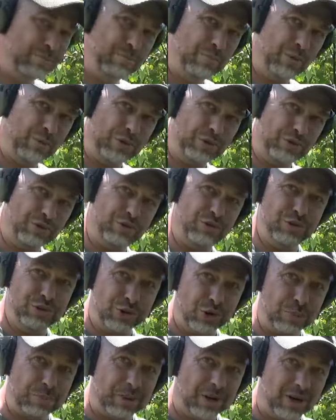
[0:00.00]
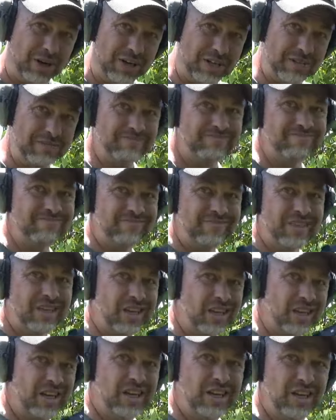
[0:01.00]
But when you do your part,
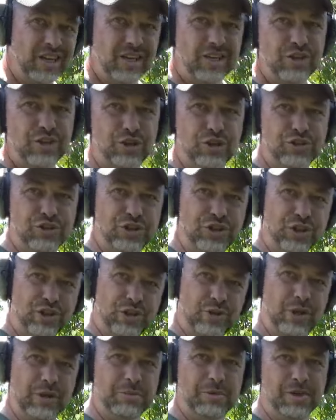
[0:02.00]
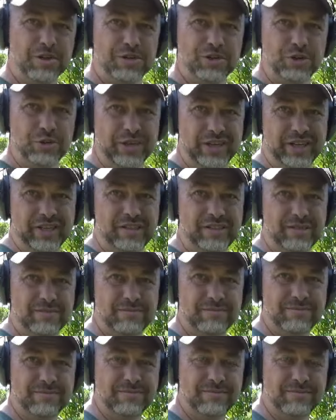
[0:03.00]
usually your equipment will do its.